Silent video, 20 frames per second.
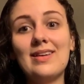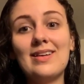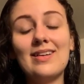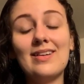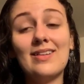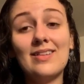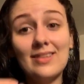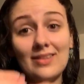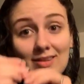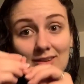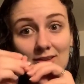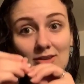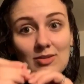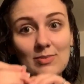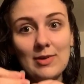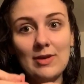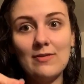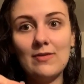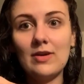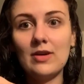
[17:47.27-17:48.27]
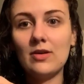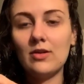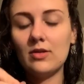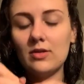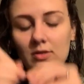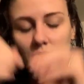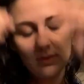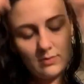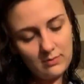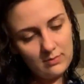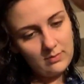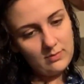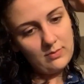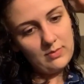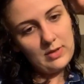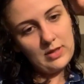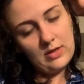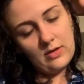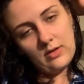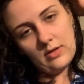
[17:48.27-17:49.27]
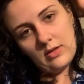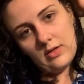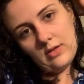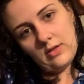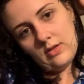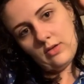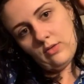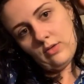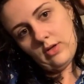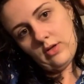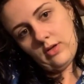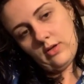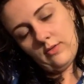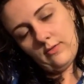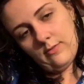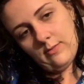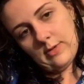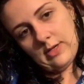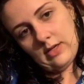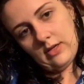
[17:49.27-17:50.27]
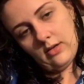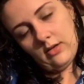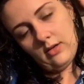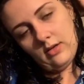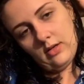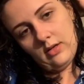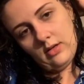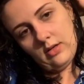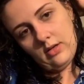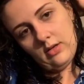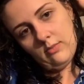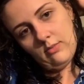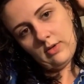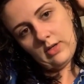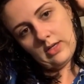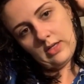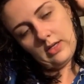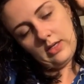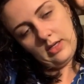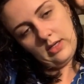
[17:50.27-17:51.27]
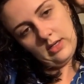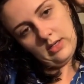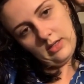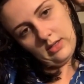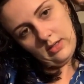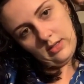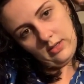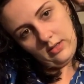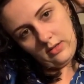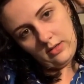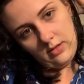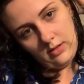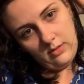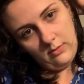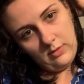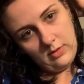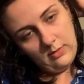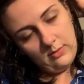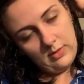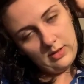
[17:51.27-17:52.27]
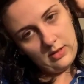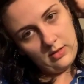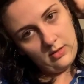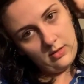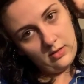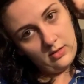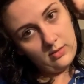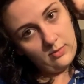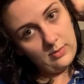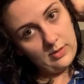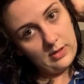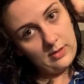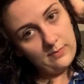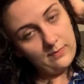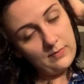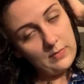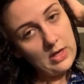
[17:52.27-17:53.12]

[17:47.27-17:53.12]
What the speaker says: Yeah, use my fingers. Be a good steward of my body as I am commanded to be.